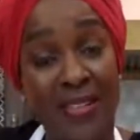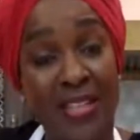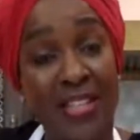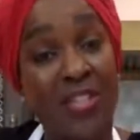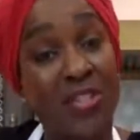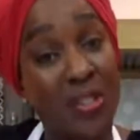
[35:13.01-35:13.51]

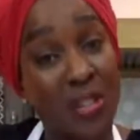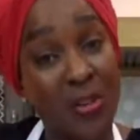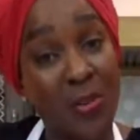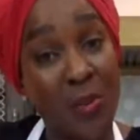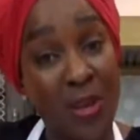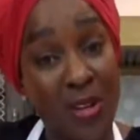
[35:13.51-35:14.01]
they stood at
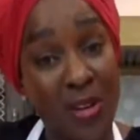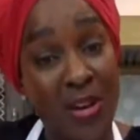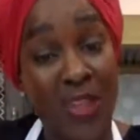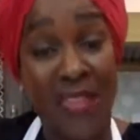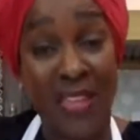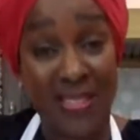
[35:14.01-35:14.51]
her window
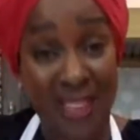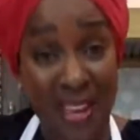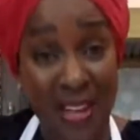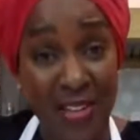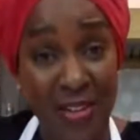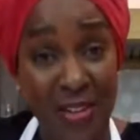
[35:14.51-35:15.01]
and they sang
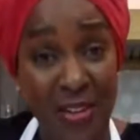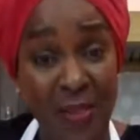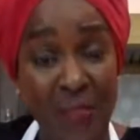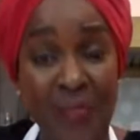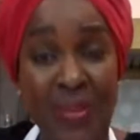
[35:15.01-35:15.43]
to her.